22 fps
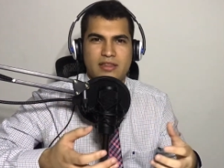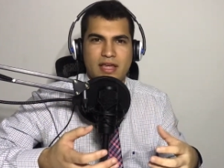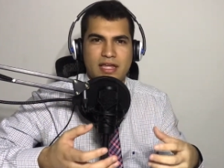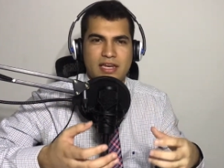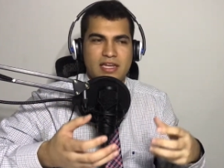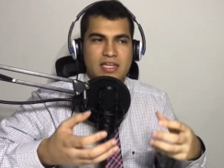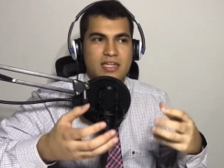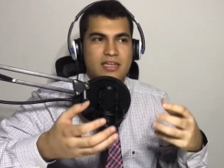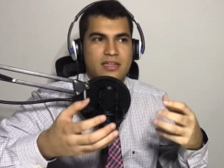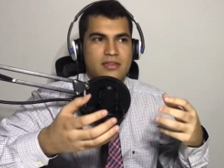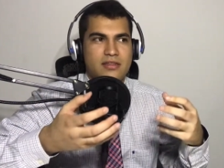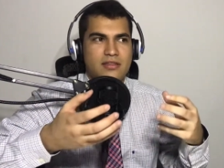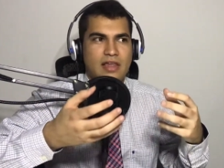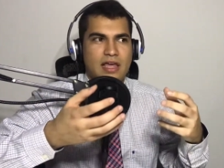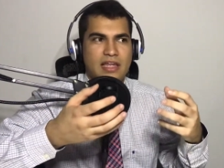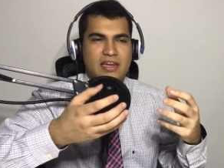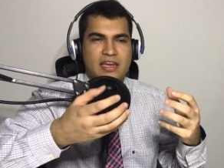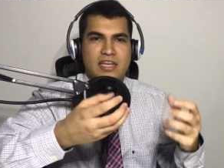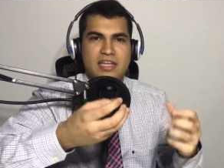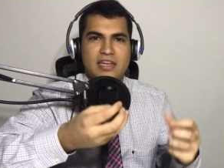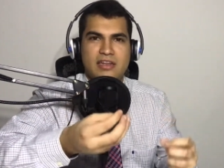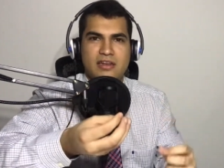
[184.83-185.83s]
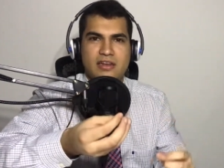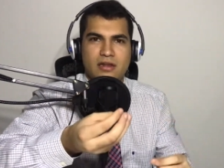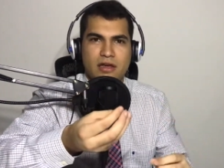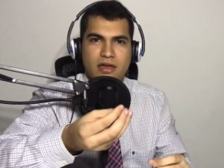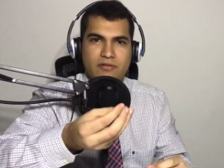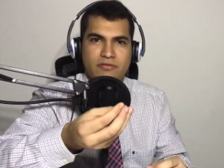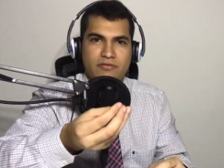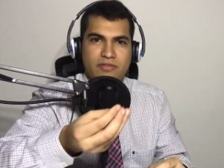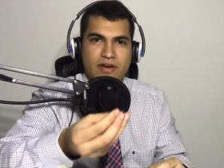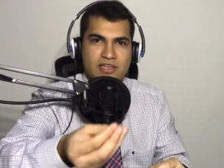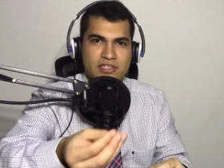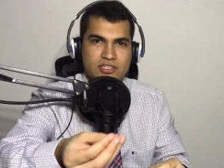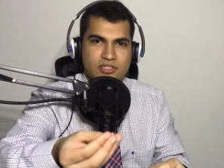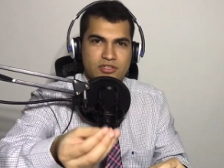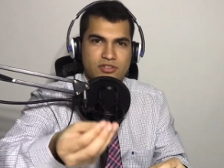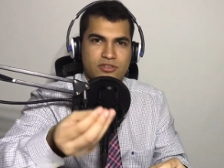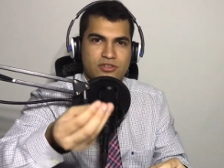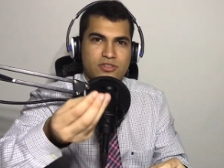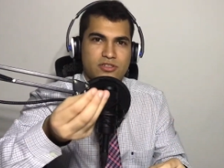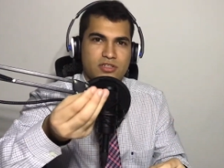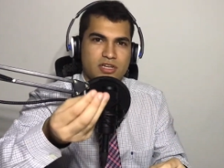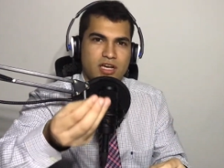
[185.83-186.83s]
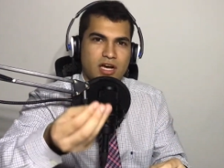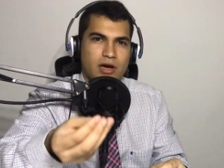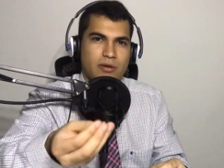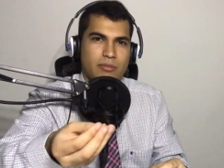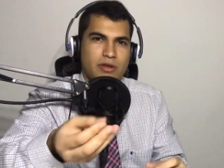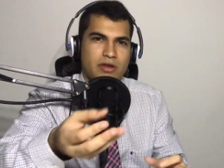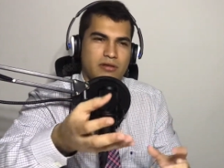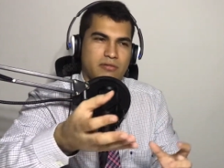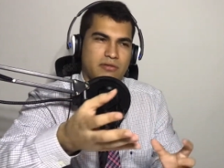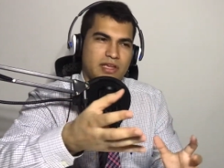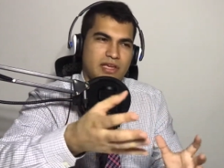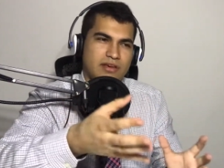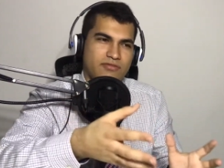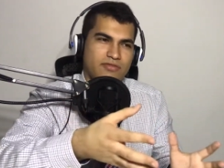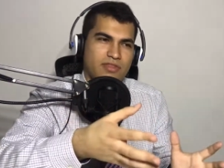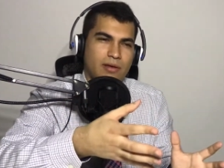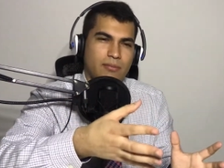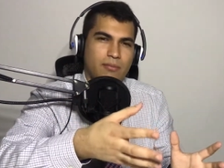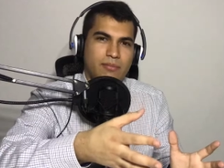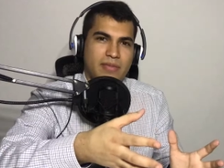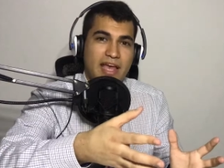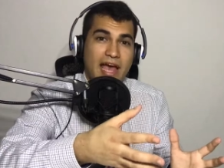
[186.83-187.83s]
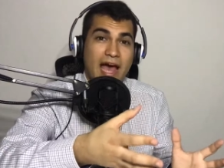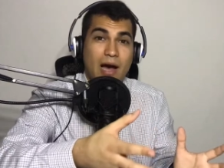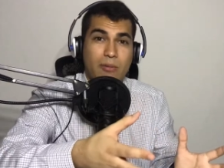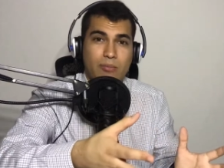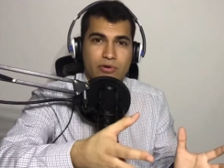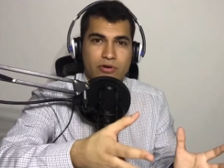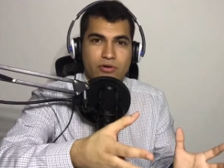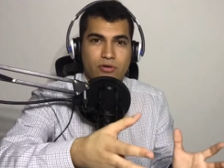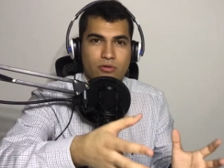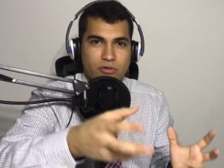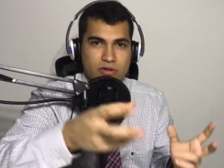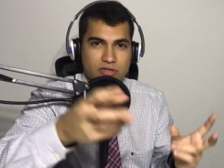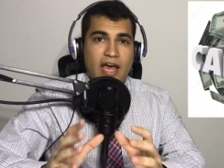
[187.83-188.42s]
They needed investors to come and give them capital.